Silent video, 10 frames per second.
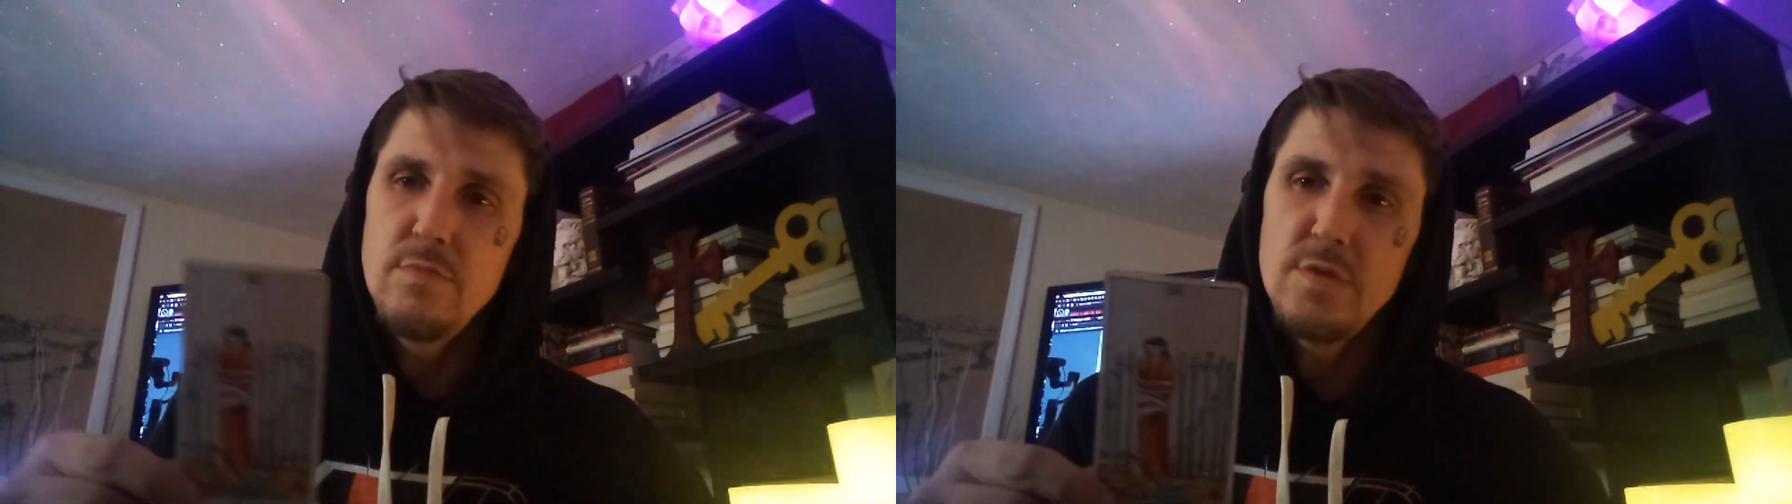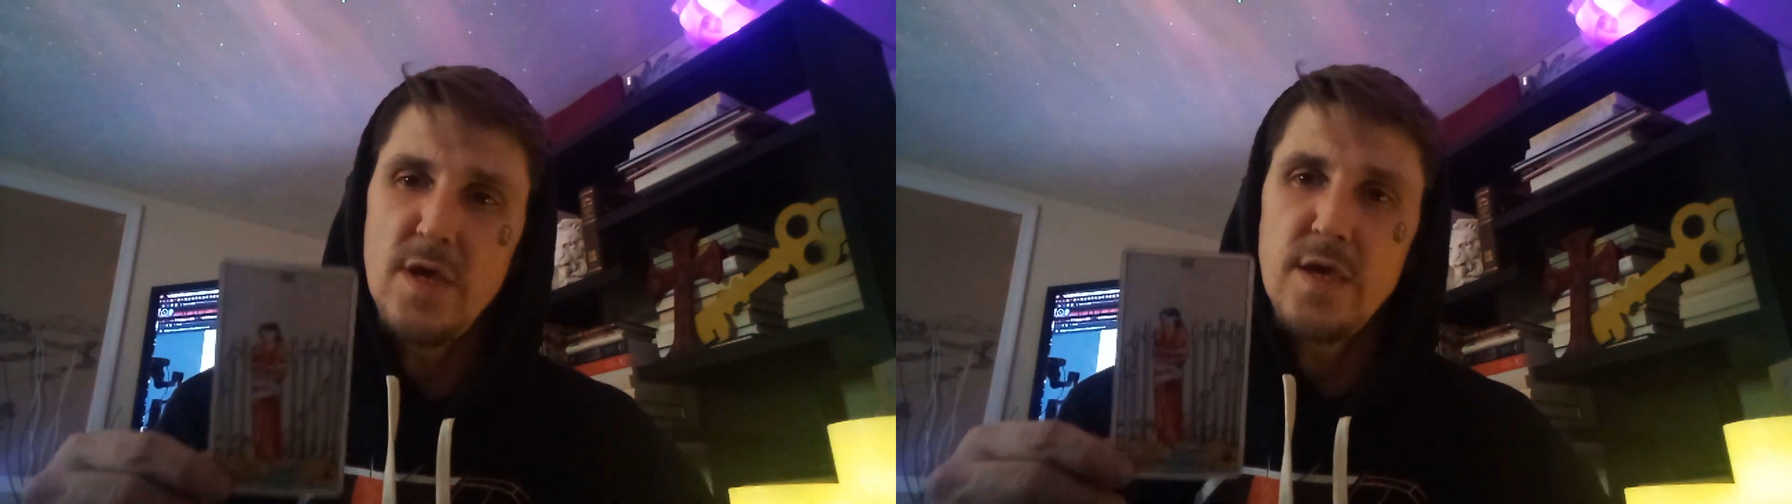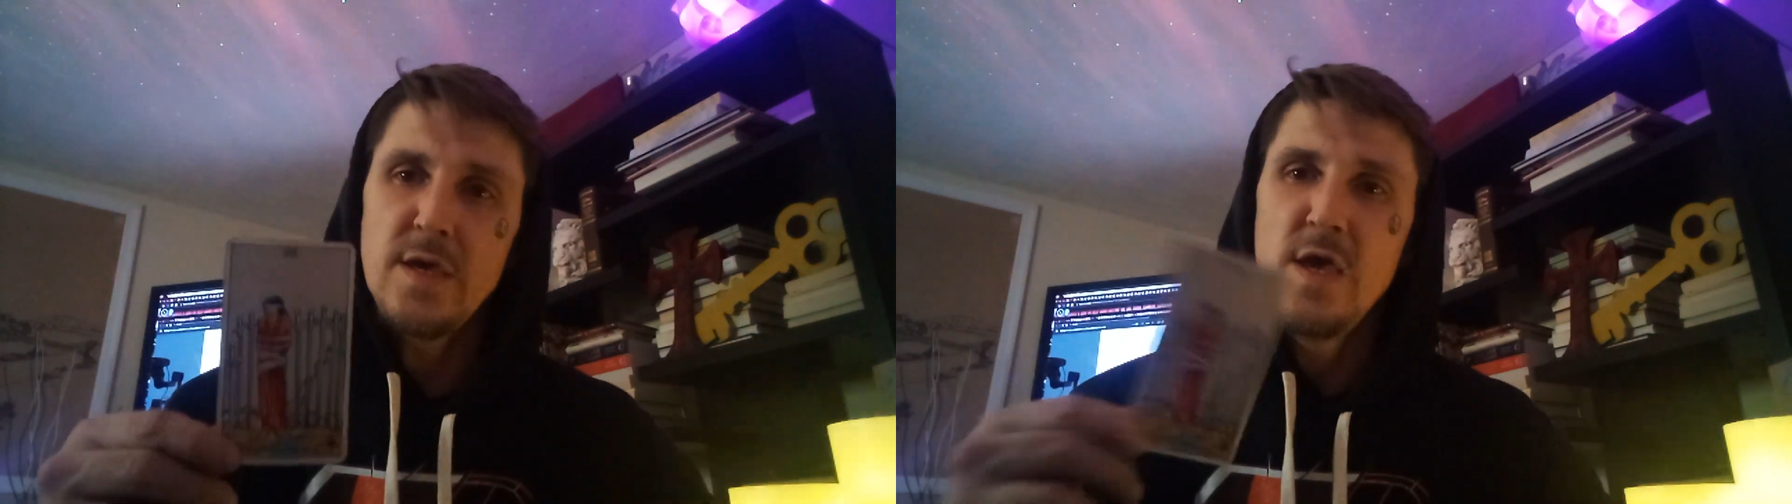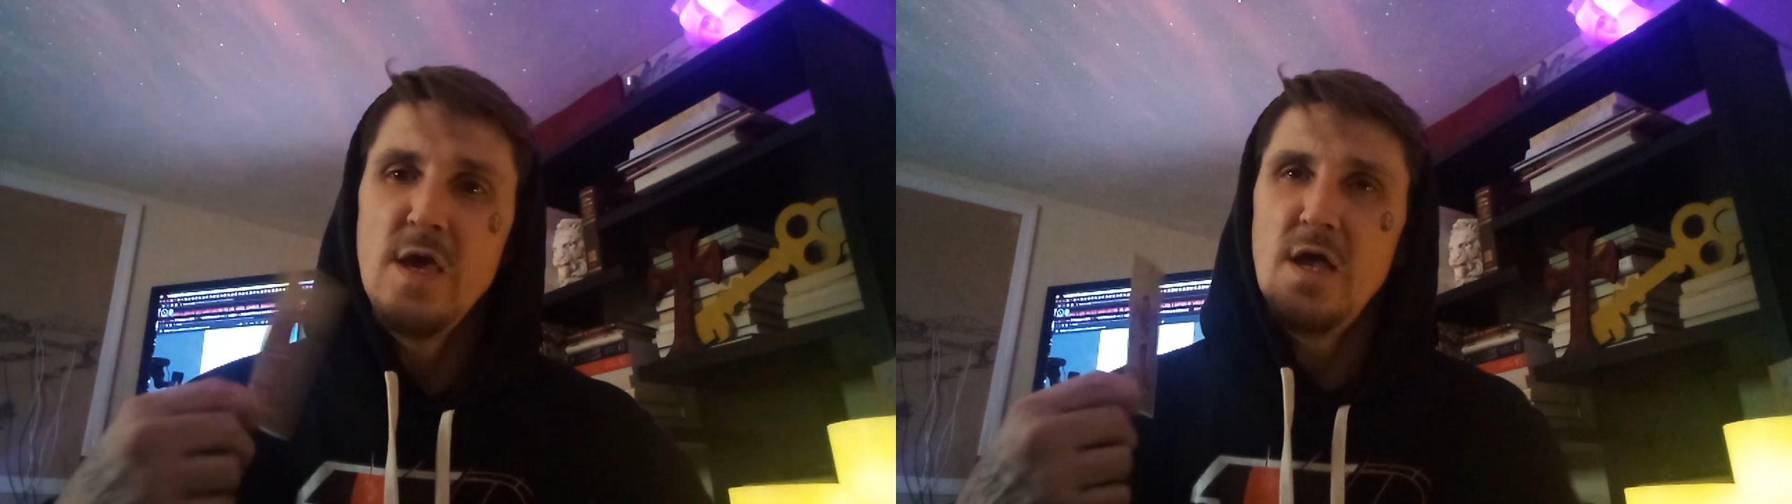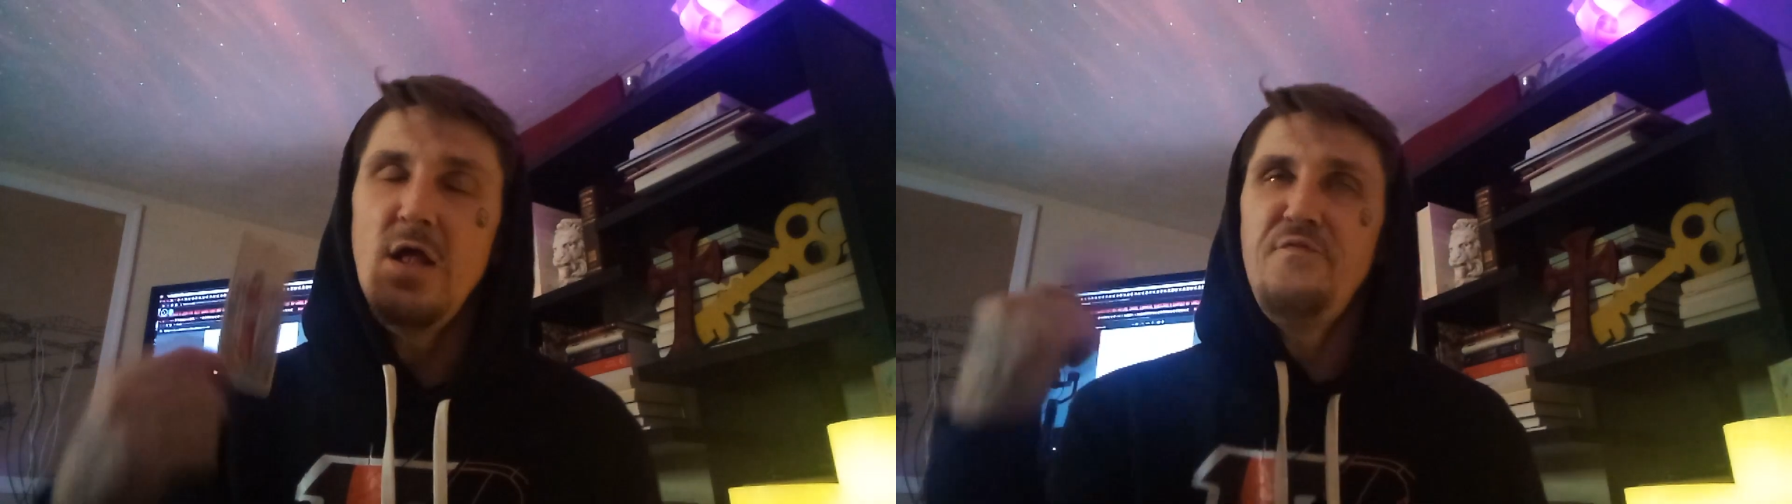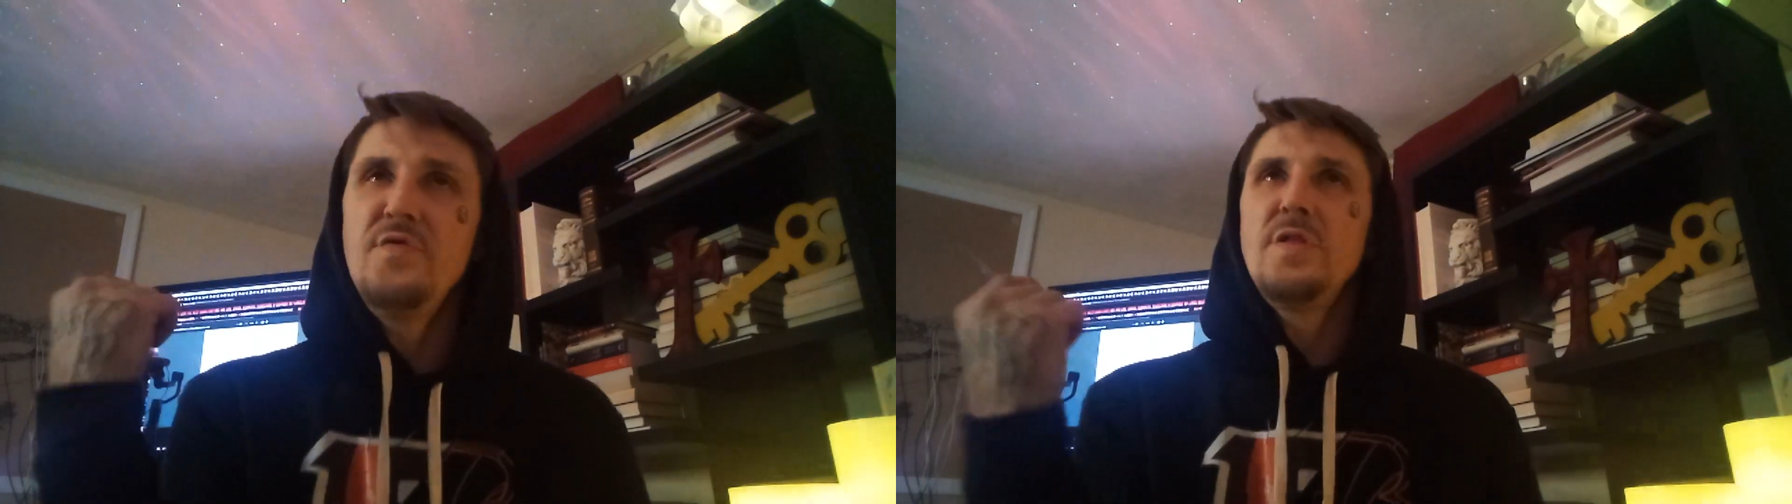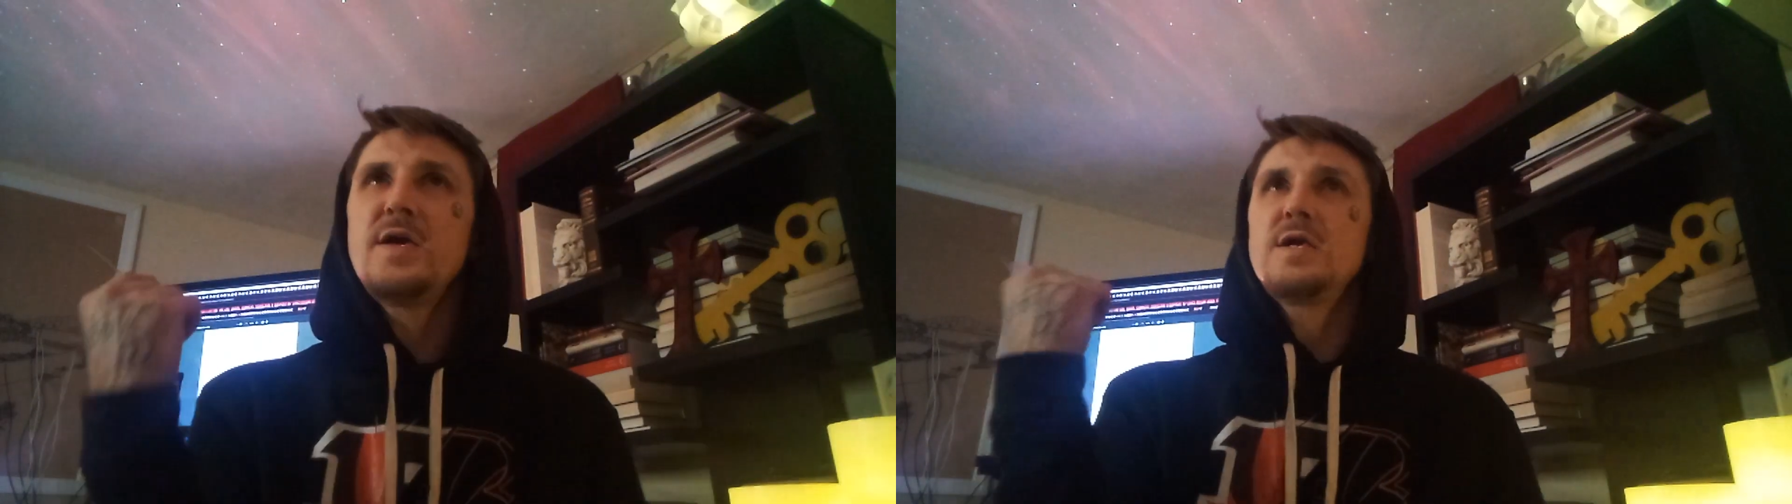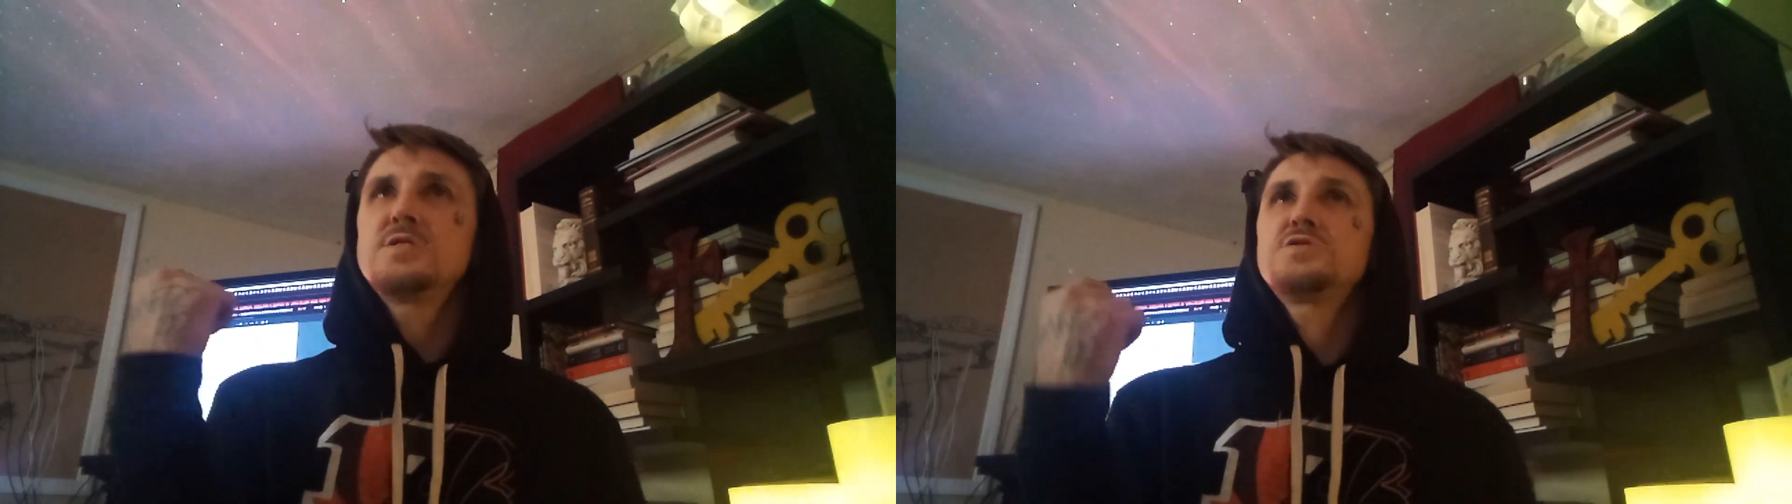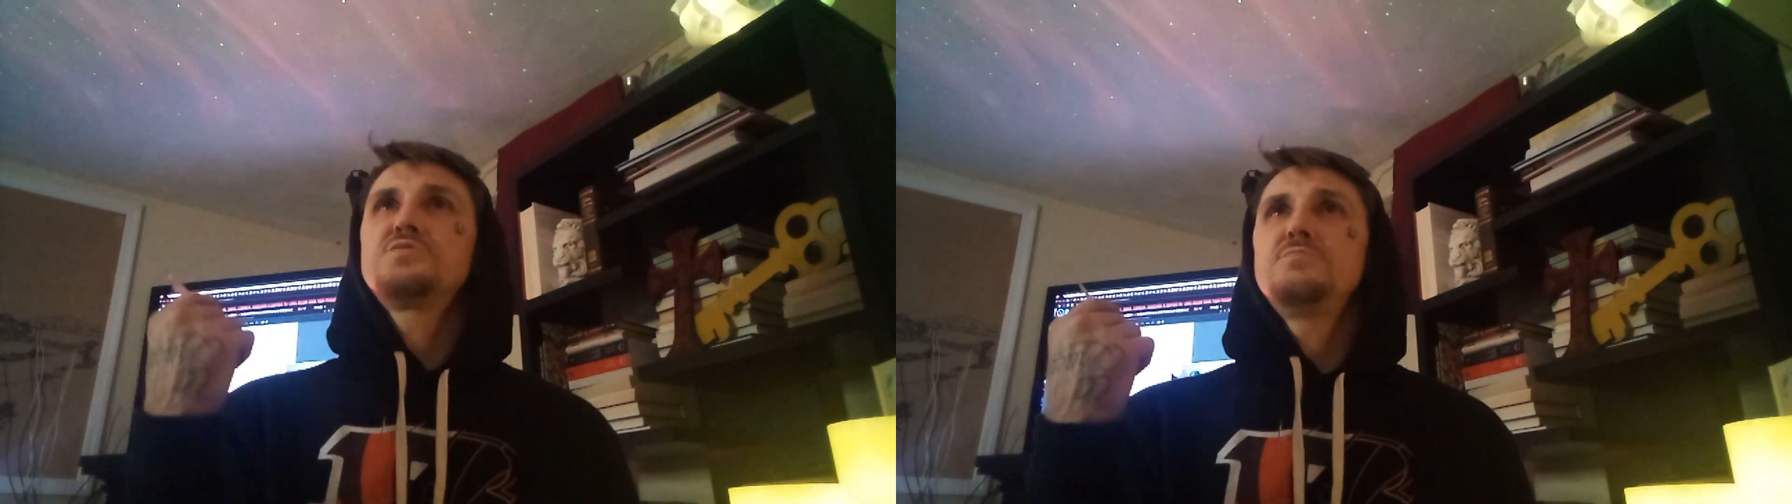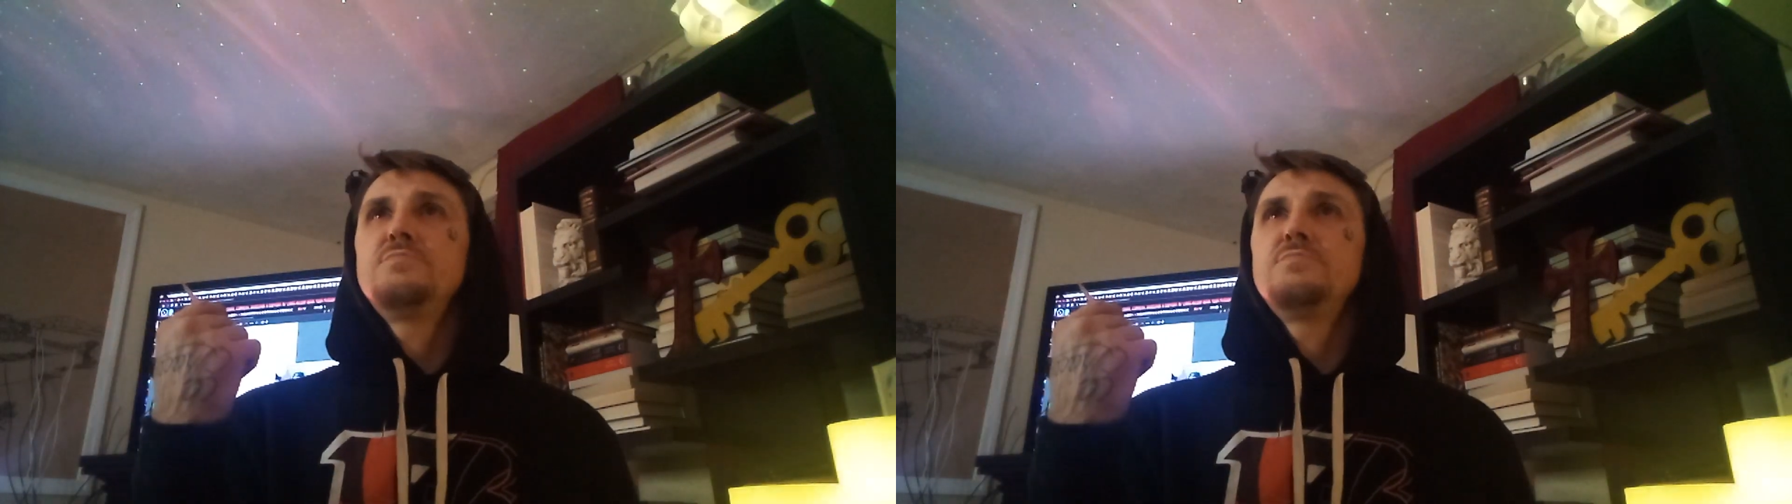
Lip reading: And I feel like it